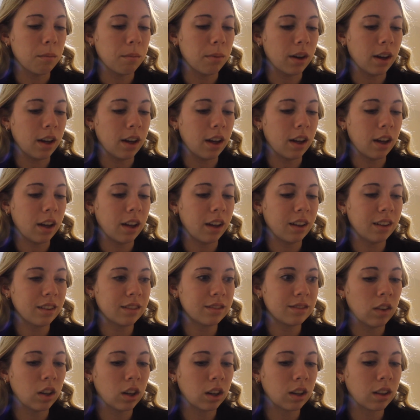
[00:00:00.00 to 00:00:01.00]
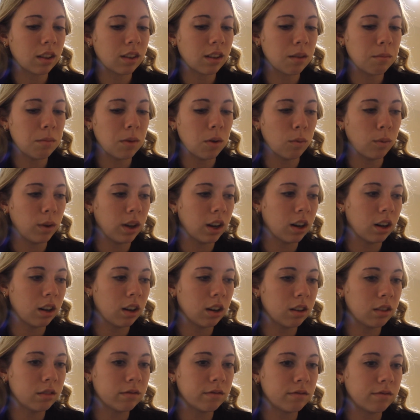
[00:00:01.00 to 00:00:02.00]
but I feel like it's gonna be
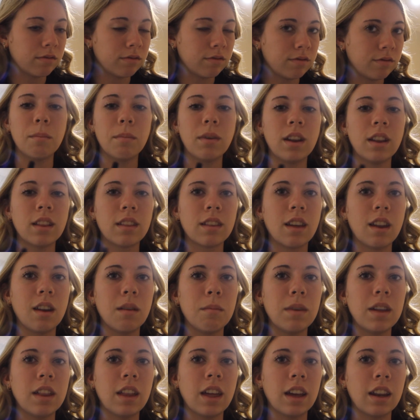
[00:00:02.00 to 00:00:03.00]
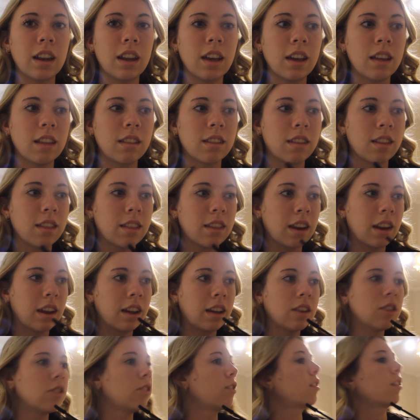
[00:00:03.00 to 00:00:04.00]
weird. But it's gonna be like nice because then I
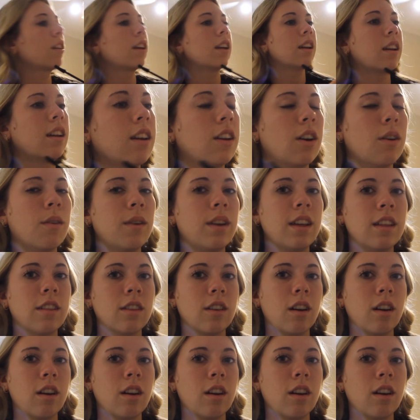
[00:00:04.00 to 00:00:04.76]
can just like go in his